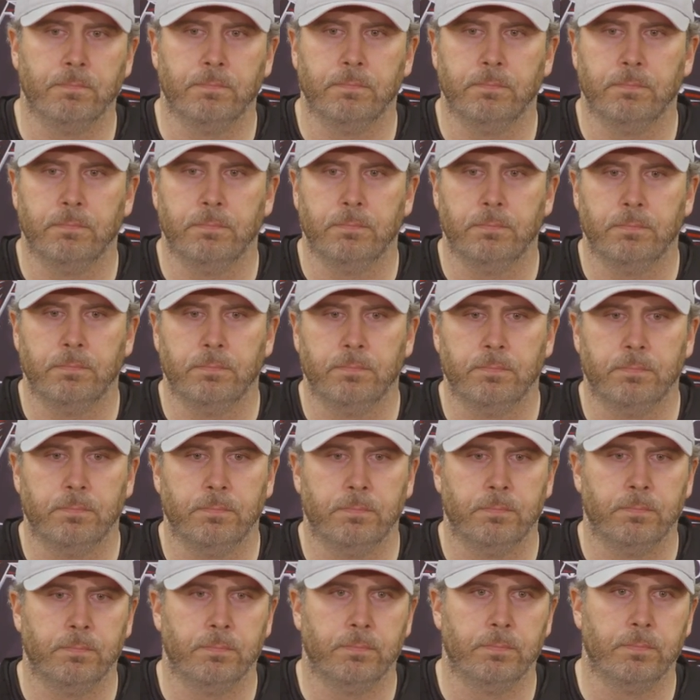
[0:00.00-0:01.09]
Josh.
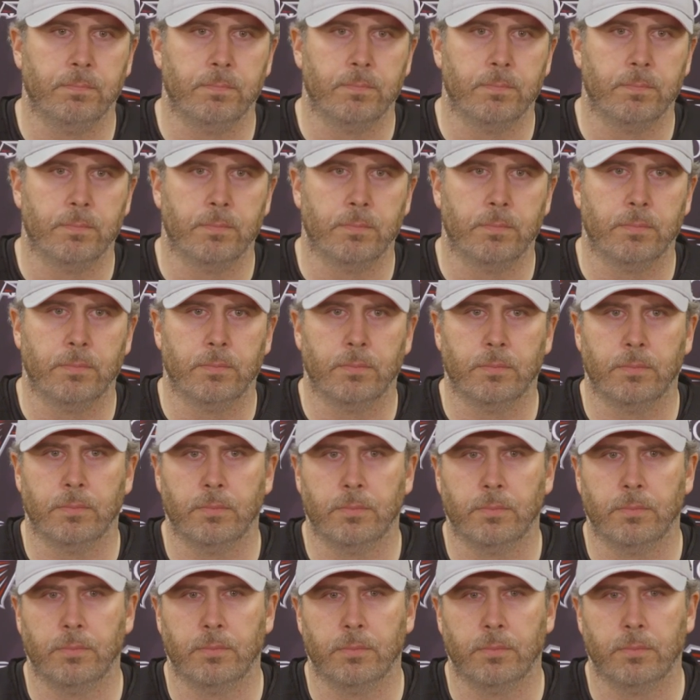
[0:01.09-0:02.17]
You
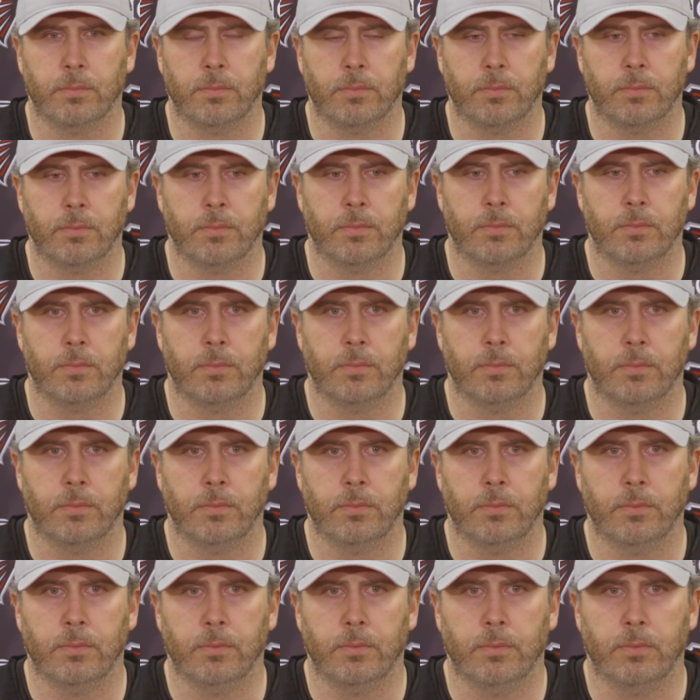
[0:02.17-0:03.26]
and share
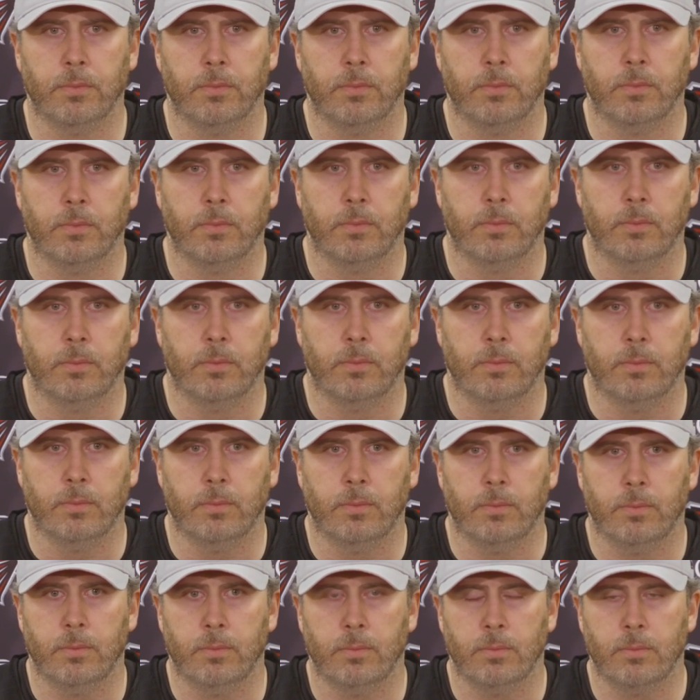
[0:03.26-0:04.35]
any points of
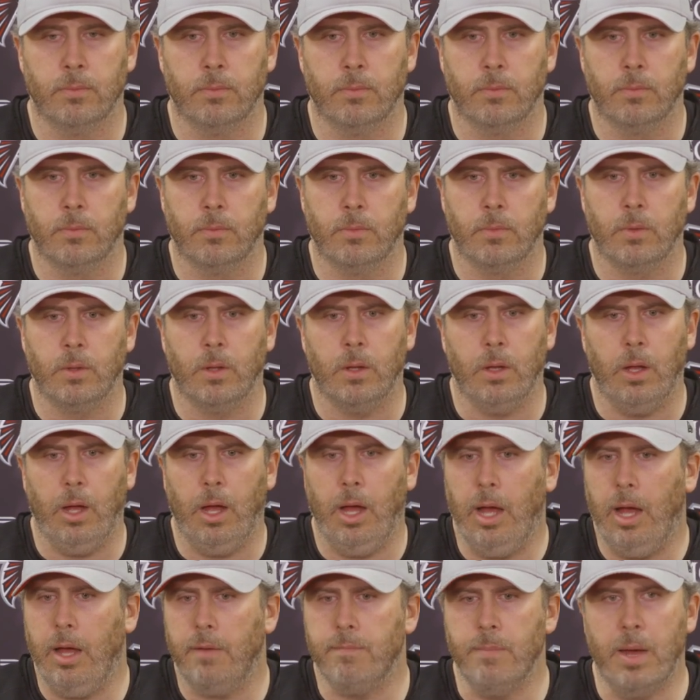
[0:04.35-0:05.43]
contact?
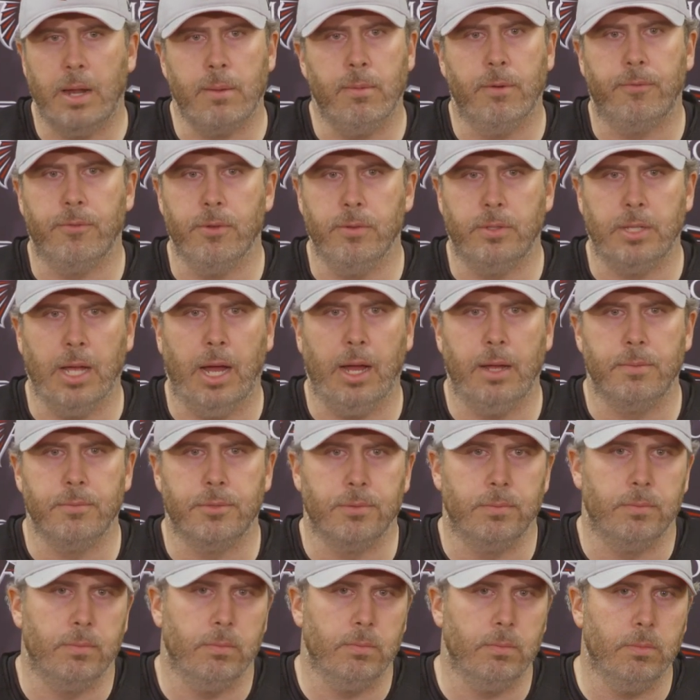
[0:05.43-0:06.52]
I've met him a few times.
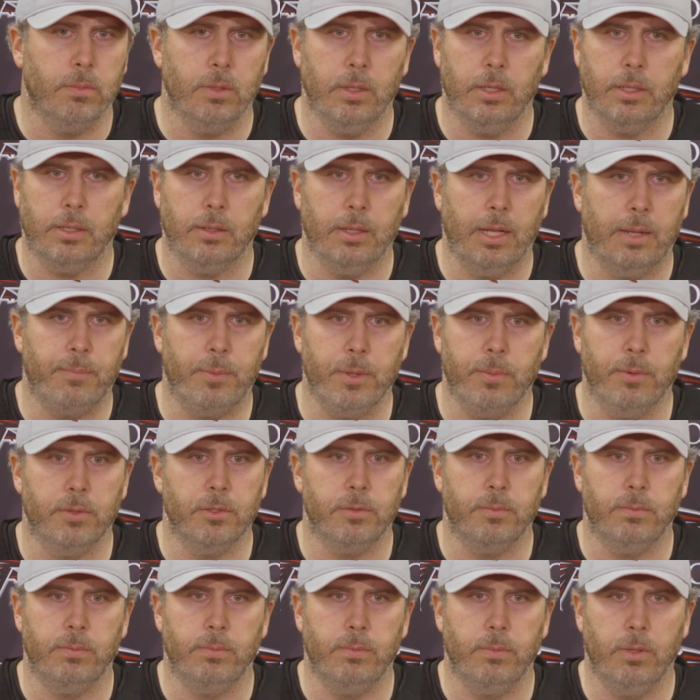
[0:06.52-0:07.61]
Like a lot of people in
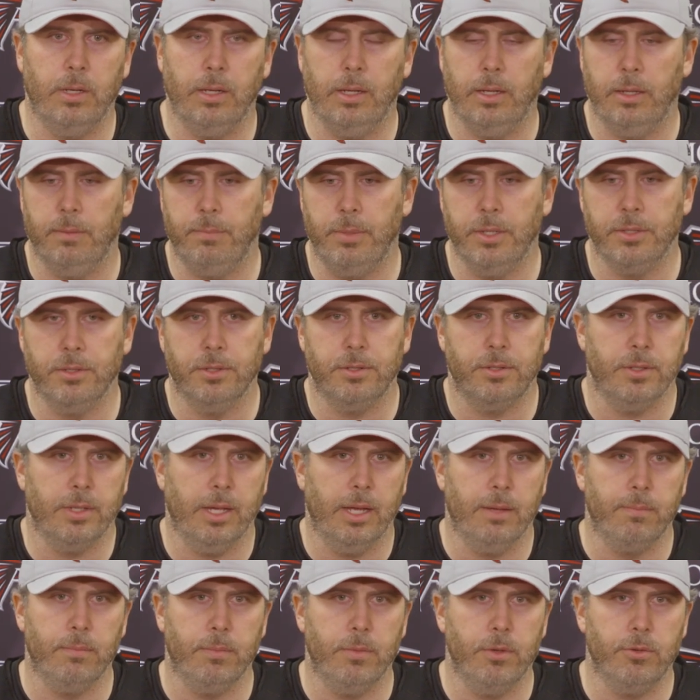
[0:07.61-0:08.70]
his uh, business, you
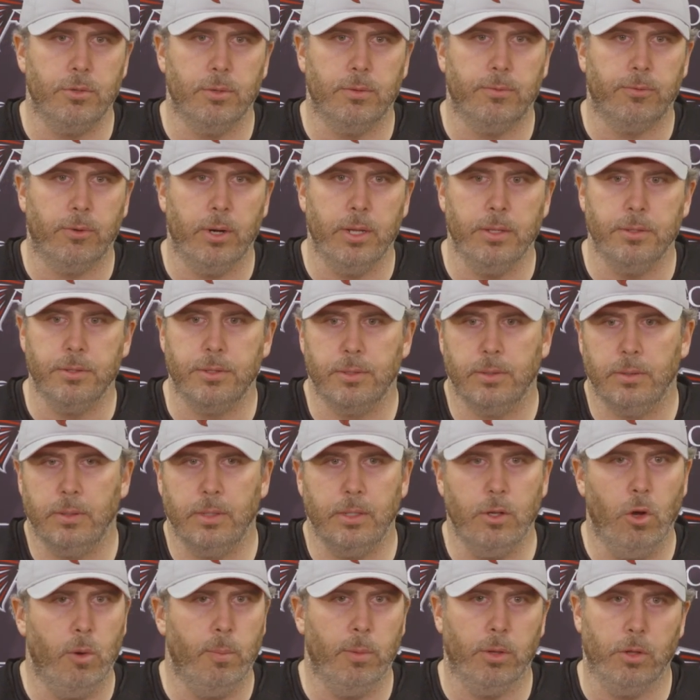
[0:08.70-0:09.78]
got mutual friends.
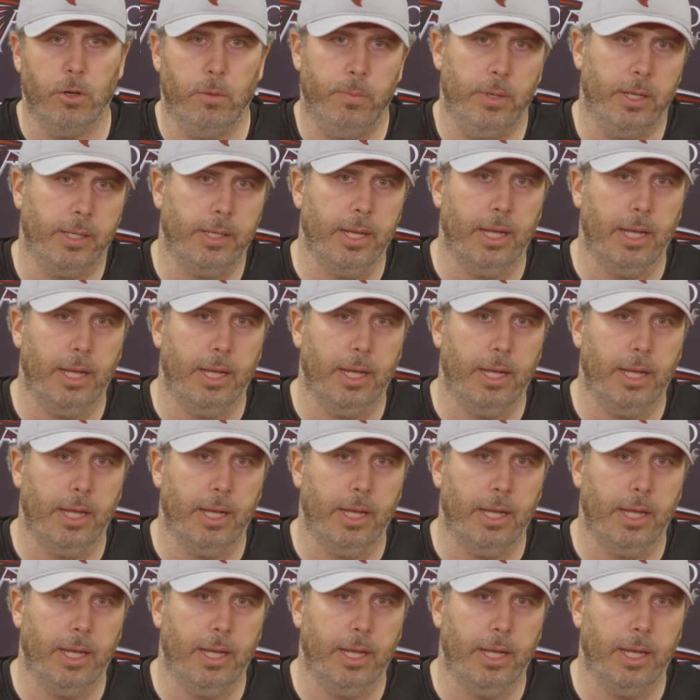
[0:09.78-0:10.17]
Know him a little bit.